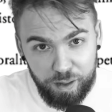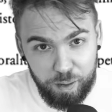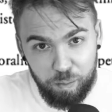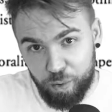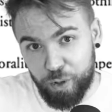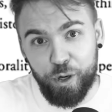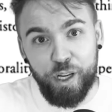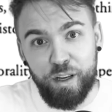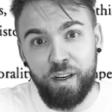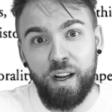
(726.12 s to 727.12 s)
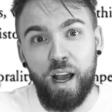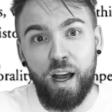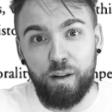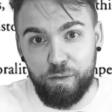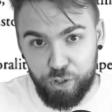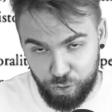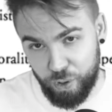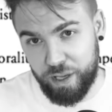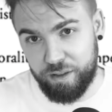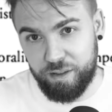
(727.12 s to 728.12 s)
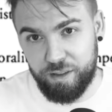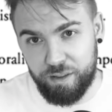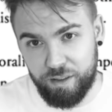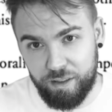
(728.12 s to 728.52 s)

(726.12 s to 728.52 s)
the burden of choice.